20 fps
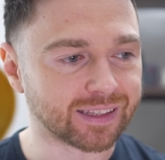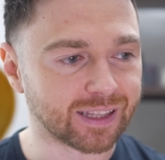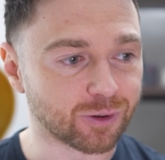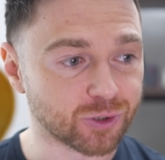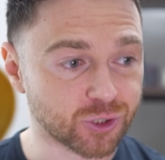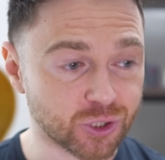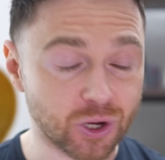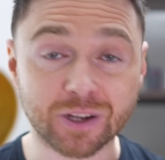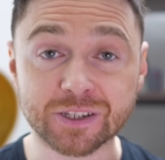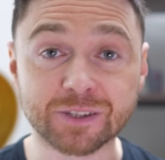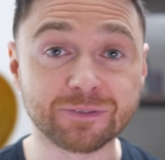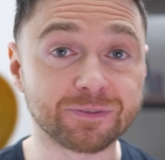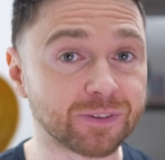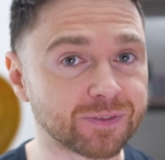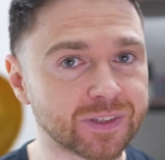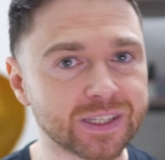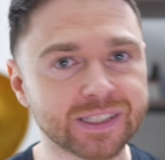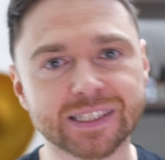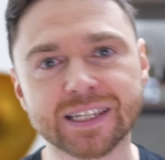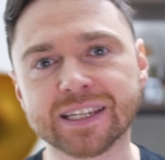Now,
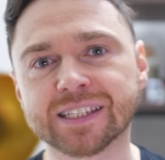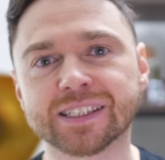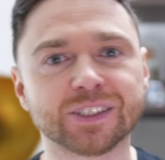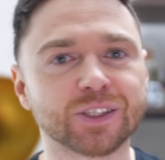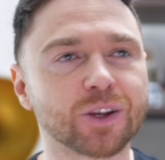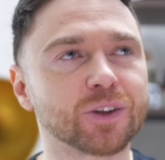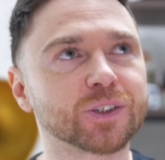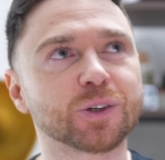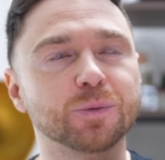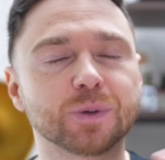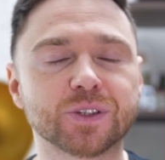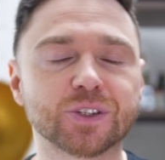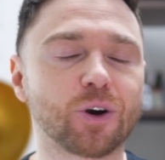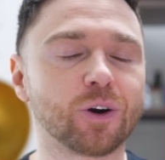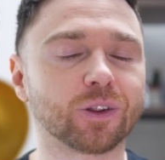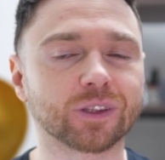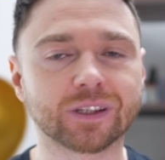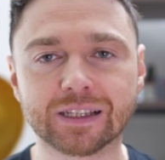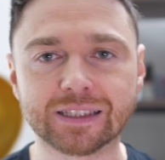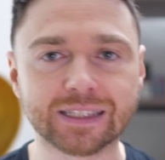SHA-256 is also what's
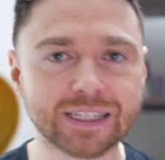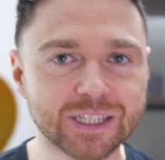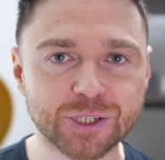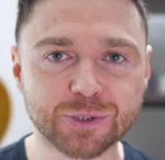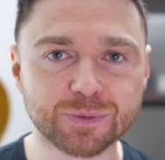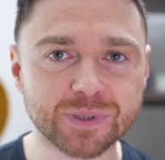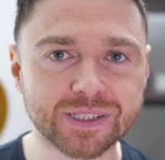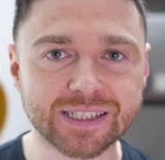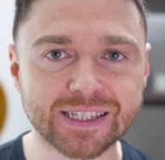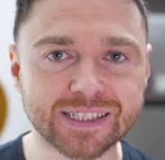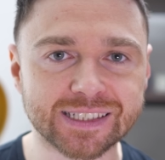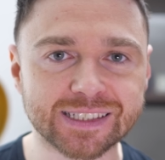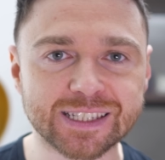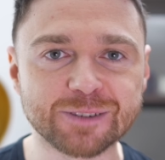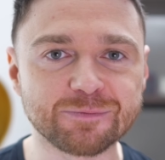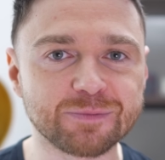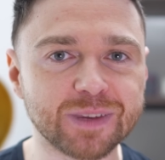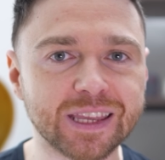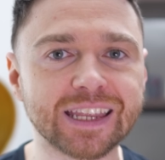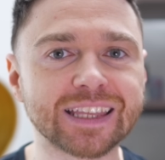called collision
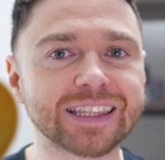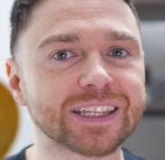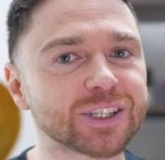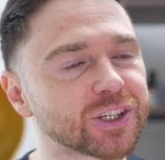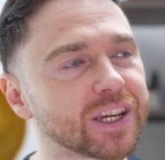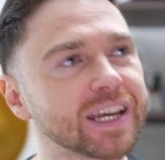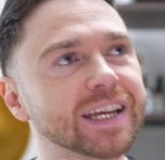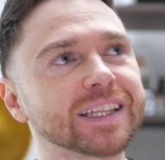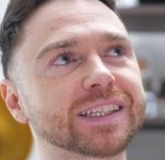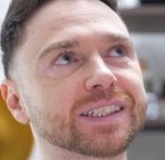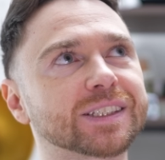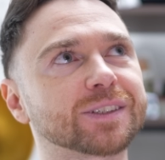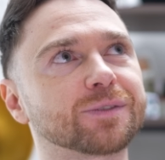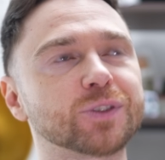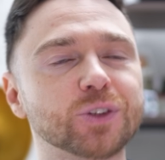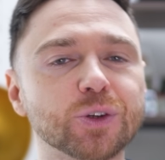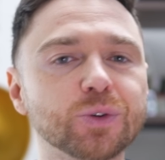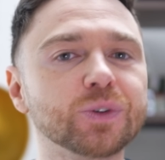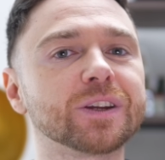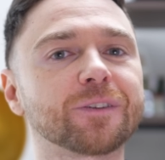resistant, meaning the chances
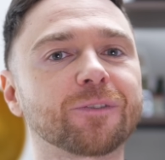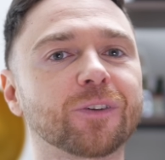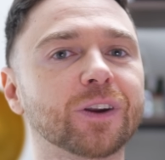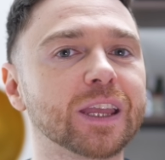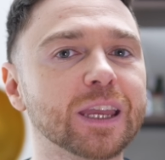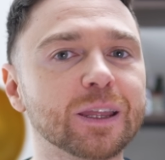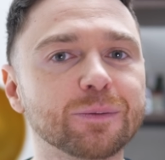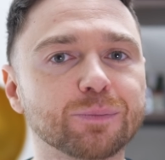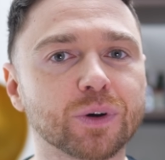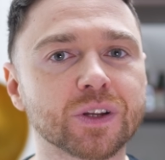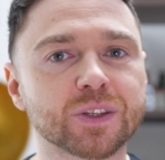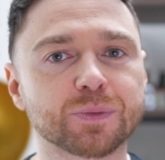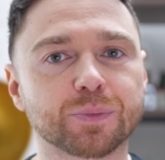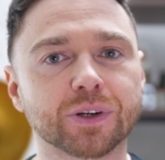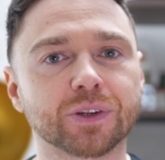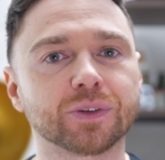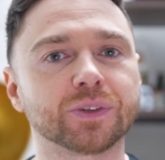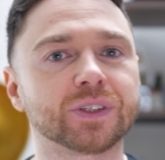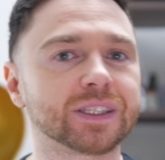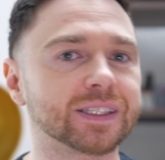of two different inputs
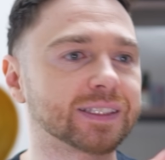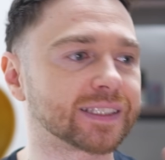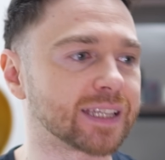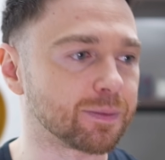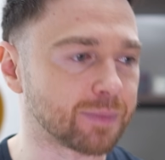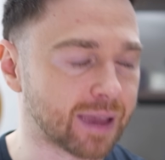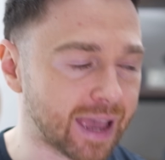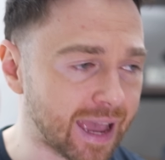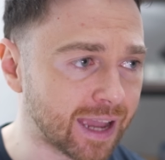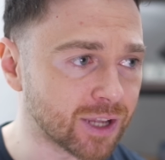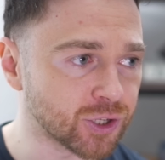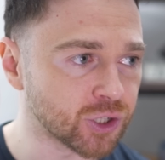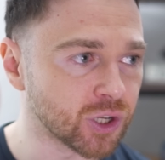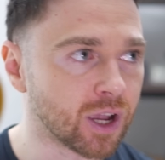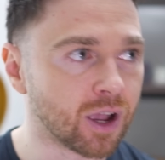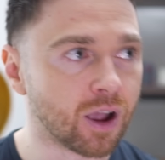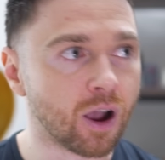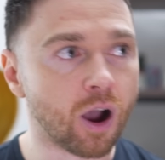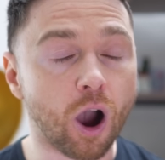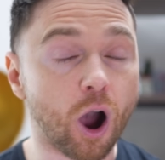producing the same hash
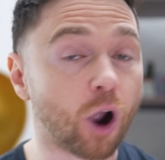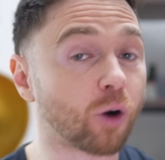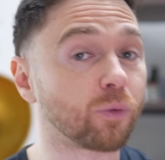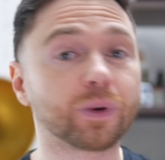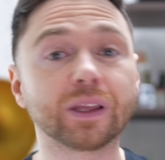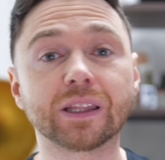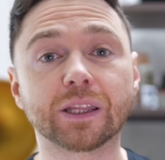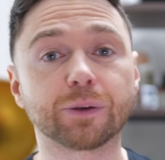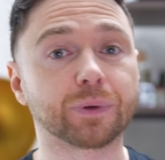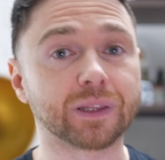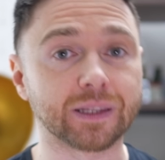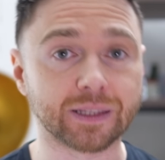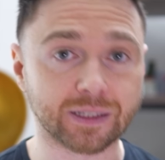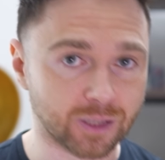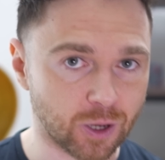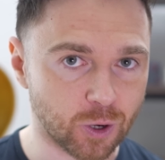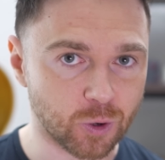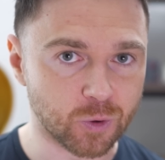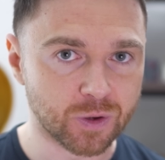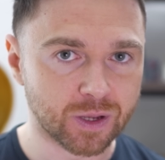are really, really
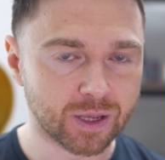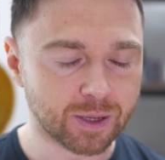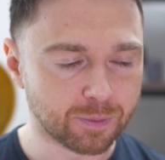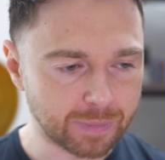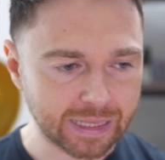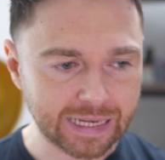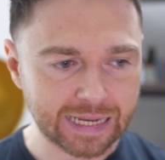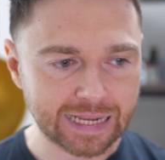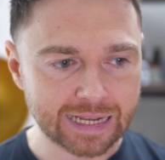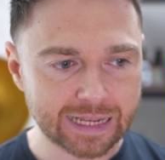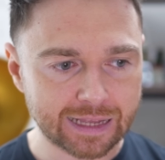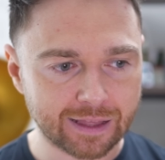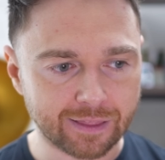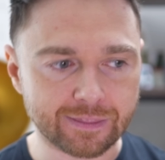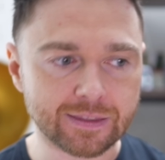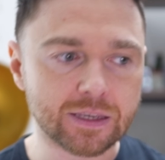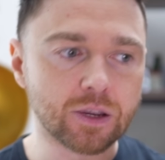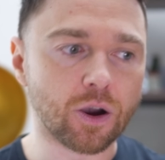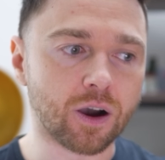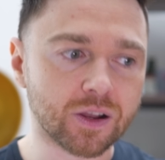low. Meaning
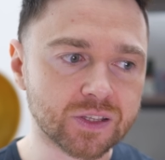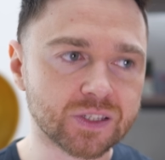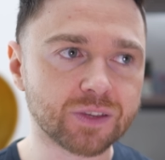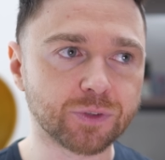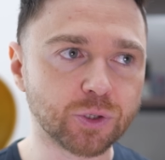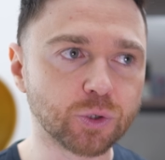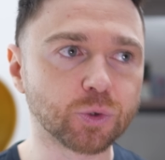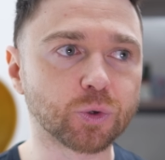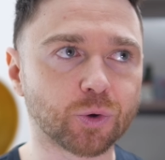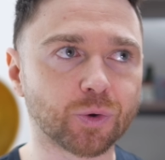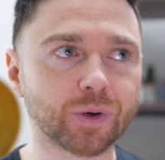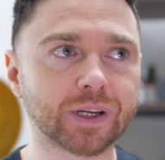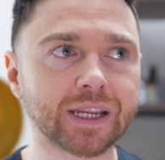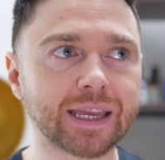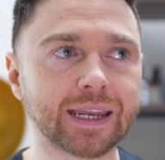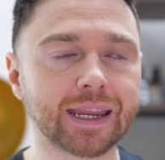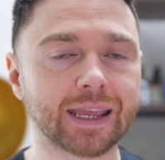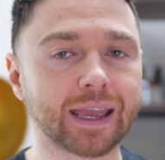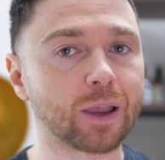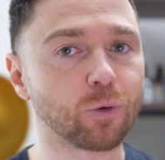the odds of you
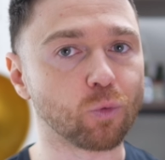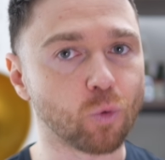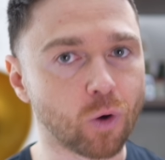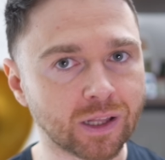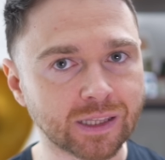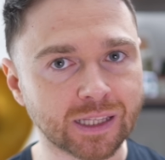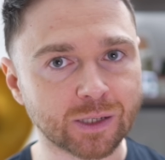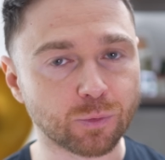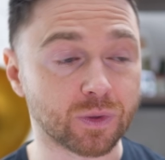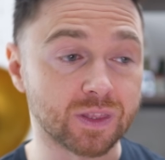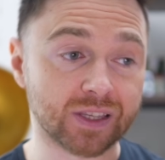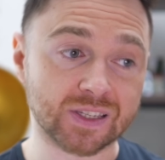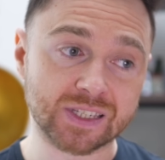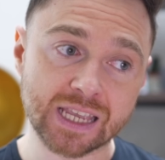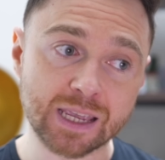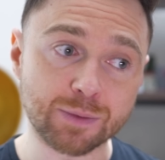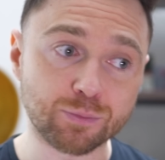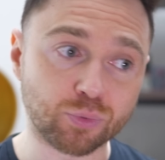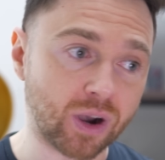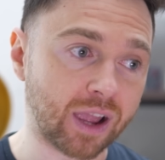creating a wallet with the
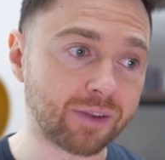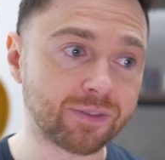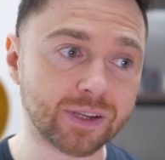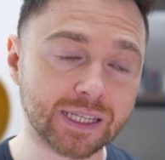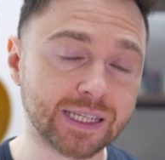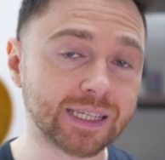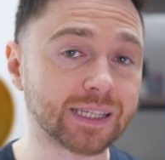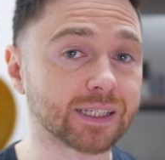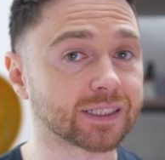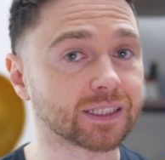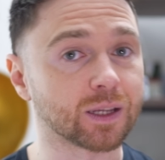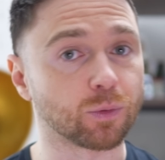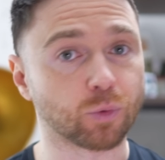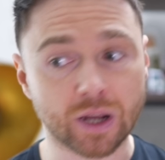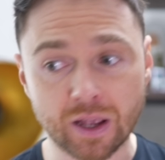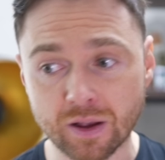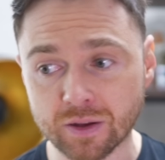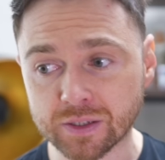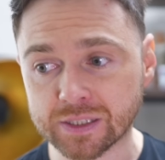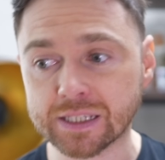same private key as
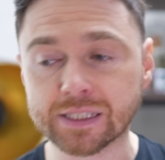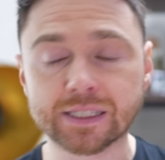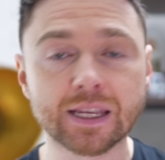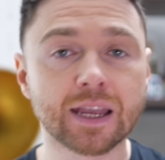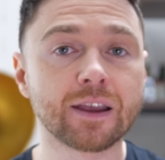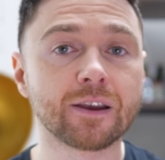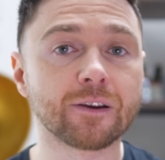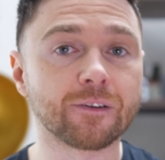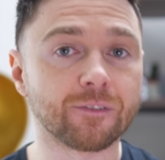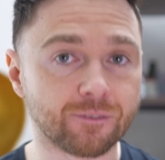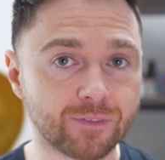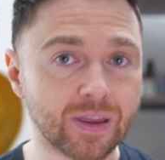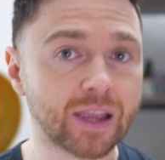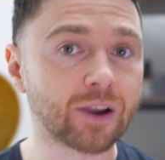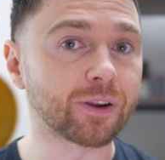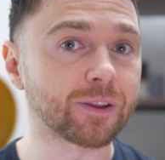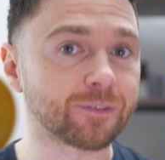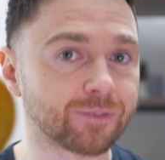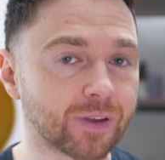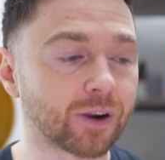someone else is
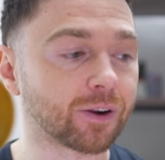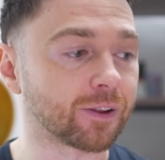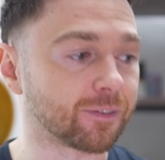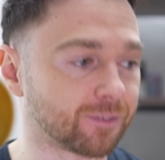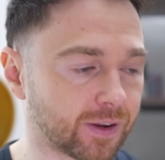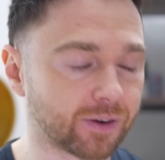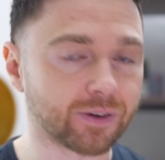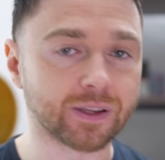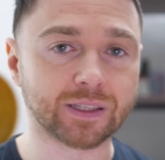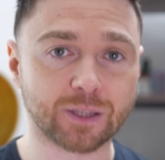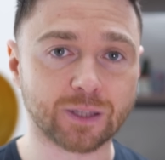very, very, very